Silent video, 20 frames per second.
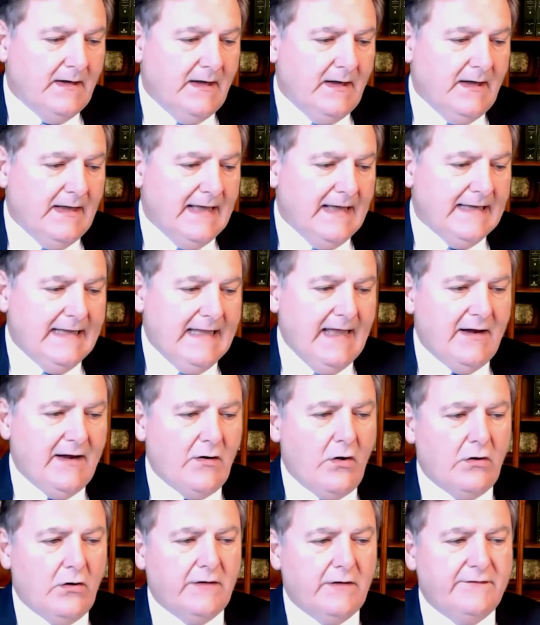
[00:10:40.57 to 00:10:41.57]
Again,
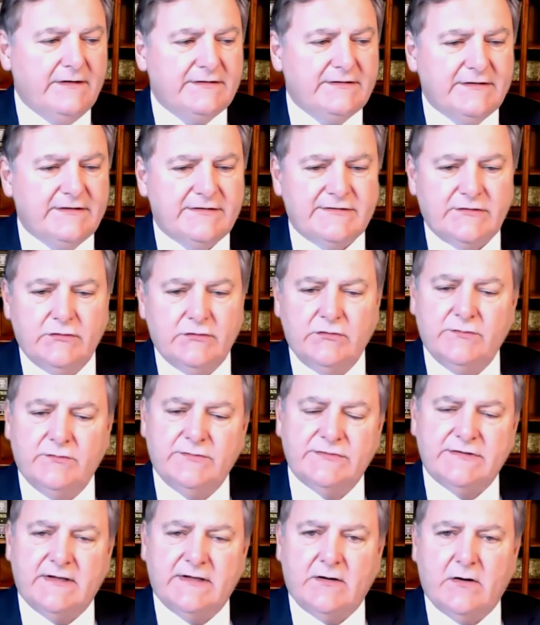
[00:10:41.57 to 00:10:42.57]
all of this
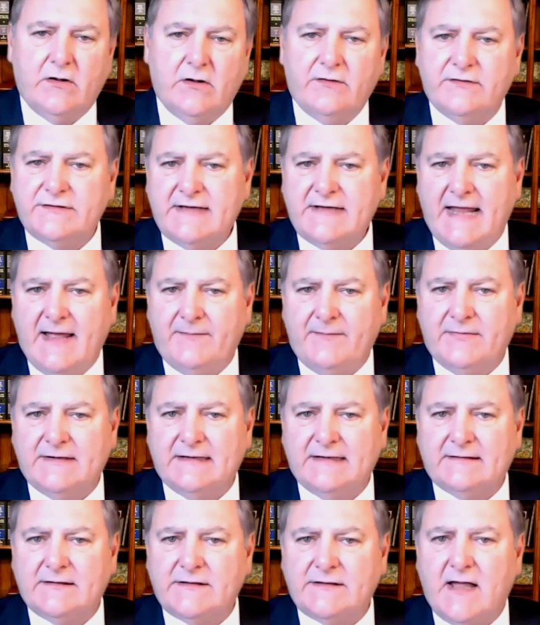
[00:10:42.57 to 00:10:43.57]
assumes that all this happened
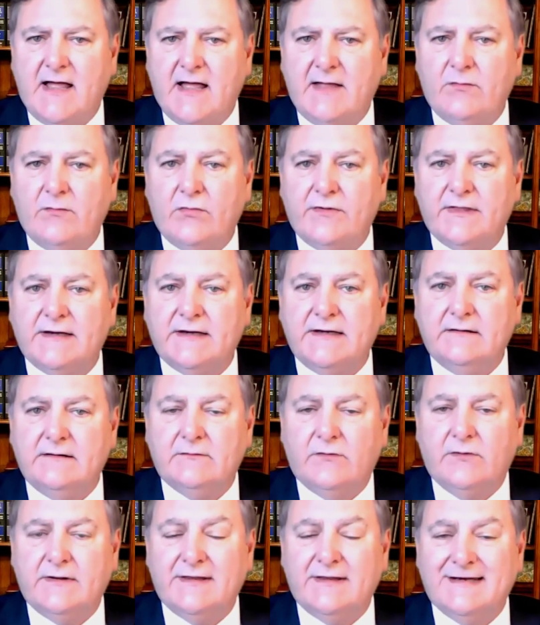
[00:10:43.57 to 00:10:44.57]
at the time
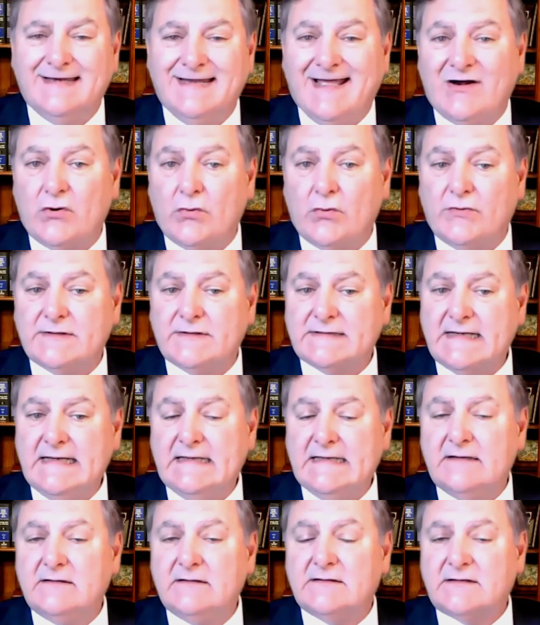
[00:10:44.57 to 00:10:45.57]
when the debtor was
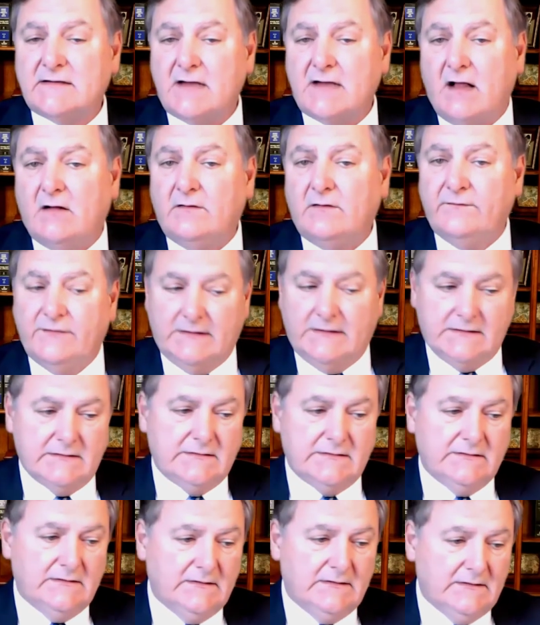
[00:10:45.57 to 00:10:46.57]
insolvent.
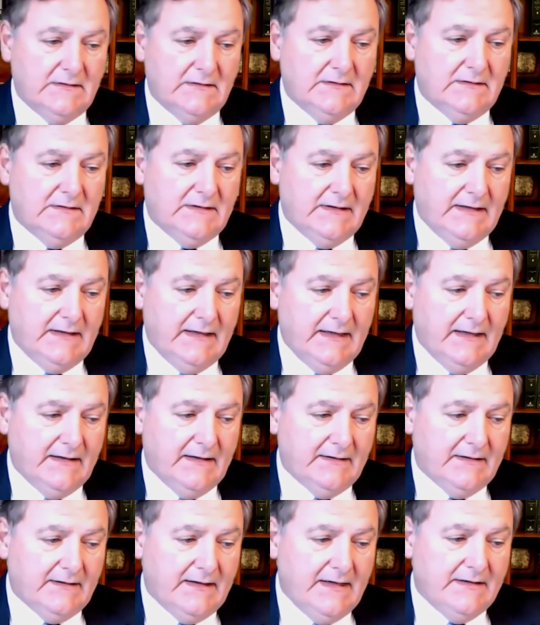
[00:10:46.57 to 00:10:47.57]

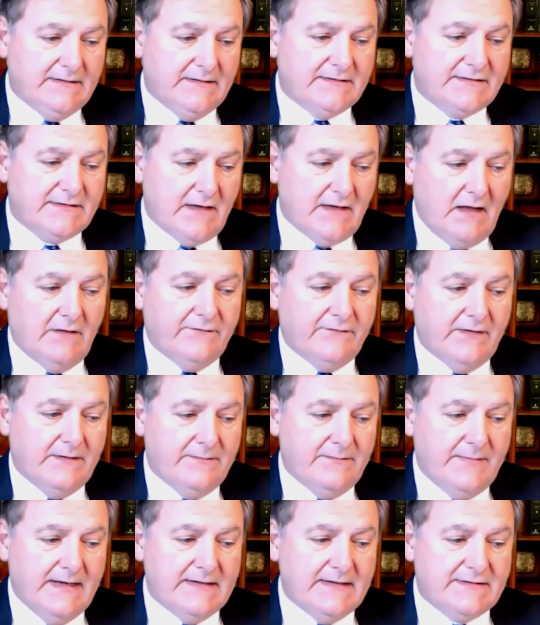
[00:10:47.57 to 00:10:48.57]
And
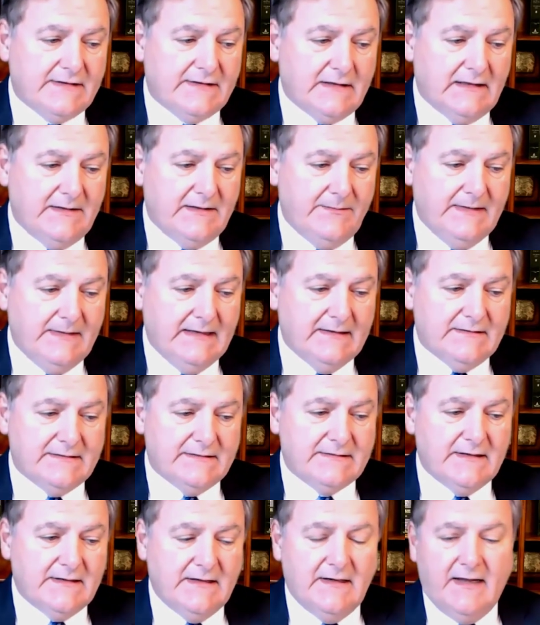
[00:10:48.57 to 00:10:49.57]
insolvent basically
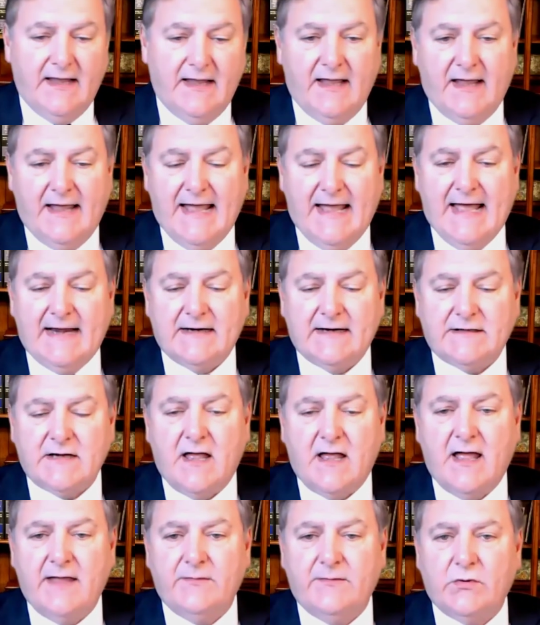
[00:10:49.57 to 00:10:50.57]
means at a
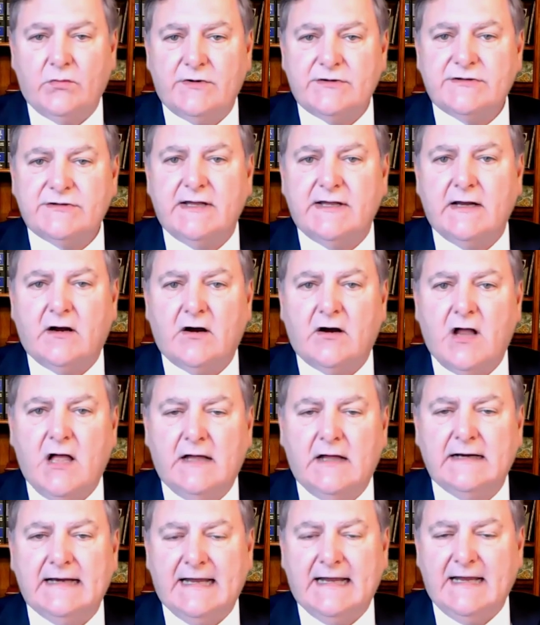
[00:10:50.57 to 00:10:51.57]
time in which they are
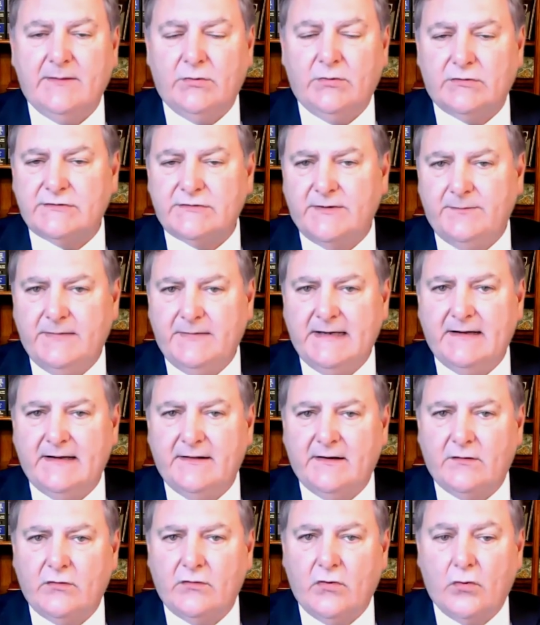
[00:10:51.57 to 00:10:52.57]
unable to
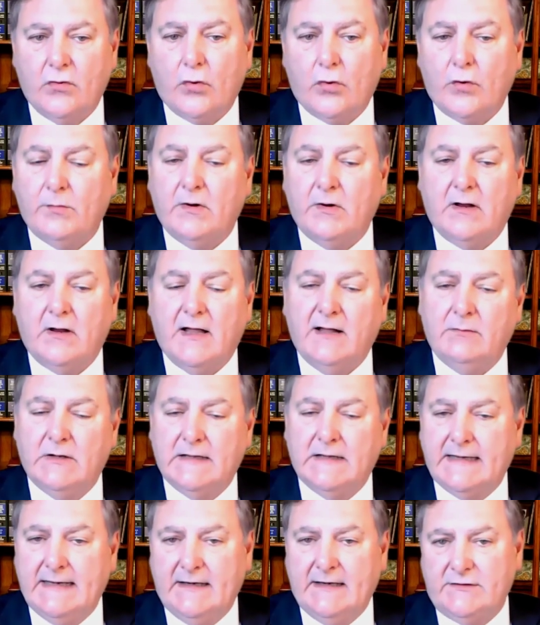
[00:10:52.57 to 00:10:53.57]
meet their normal
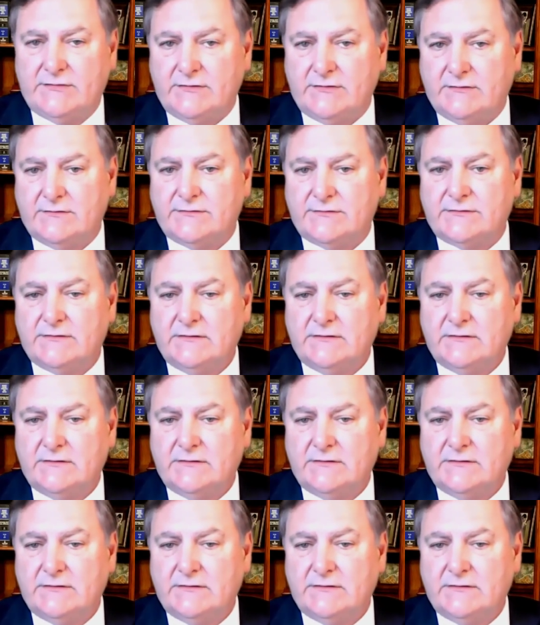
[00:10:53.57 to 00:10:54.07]
obligations.